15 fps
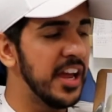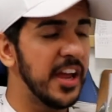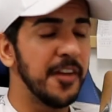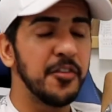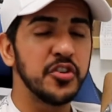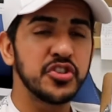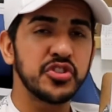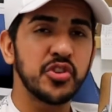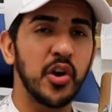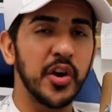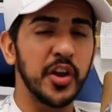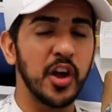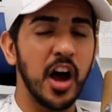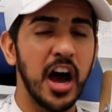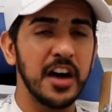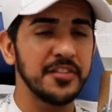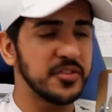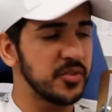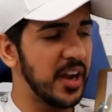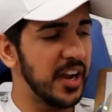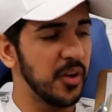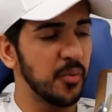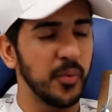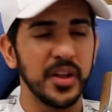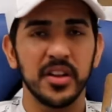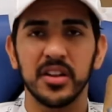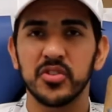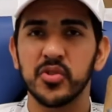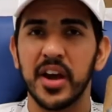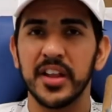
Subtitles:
If you're starting off, try it with